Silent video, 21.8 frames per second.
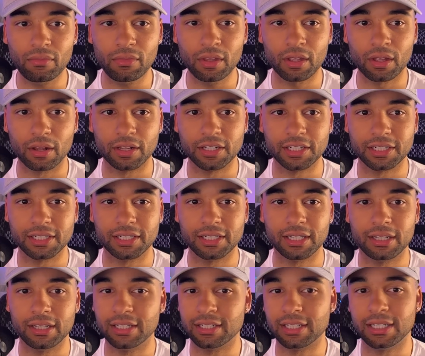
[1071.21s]

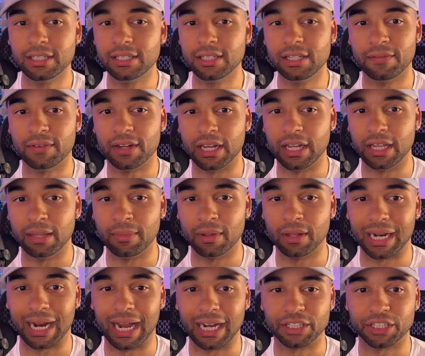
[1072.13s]
This isn't even an email
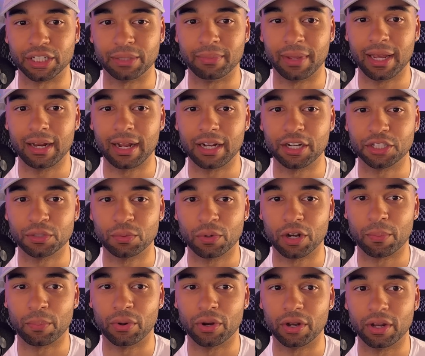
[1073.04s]
that I actually made. I just
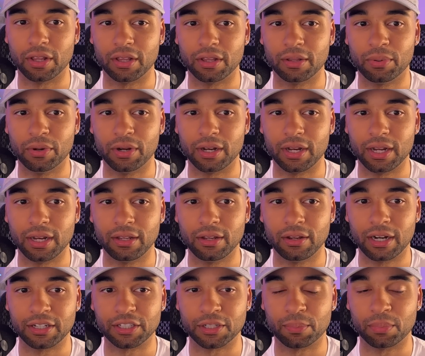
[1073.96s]
wanted to put it in
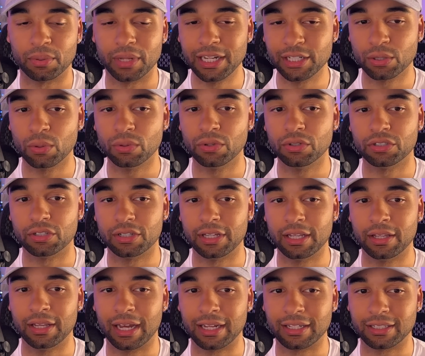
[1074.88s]
here as a placeholder so that
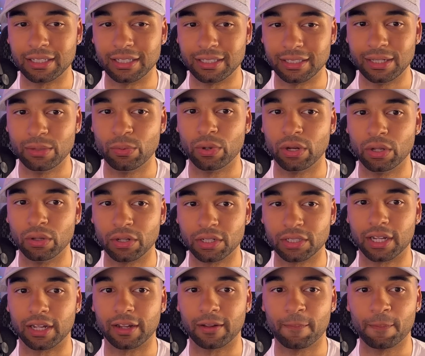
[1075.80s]
you guys can see what it
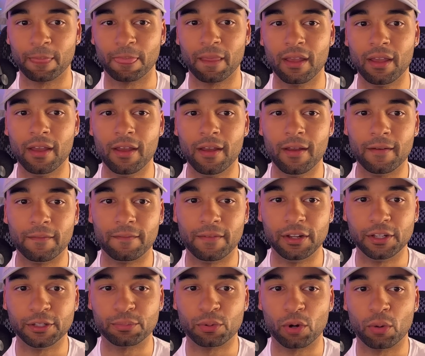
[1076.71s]
looks like.
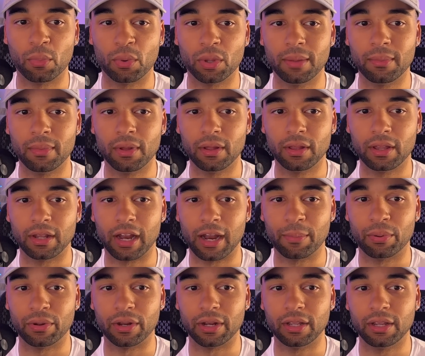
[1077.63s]
Fitness promo email, and I
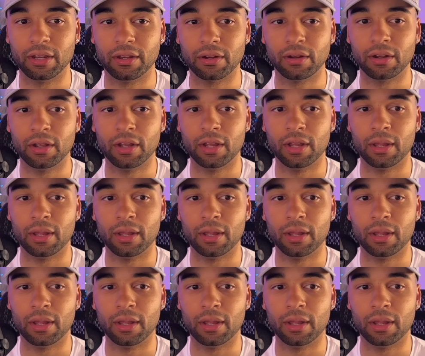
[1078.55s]
put it here.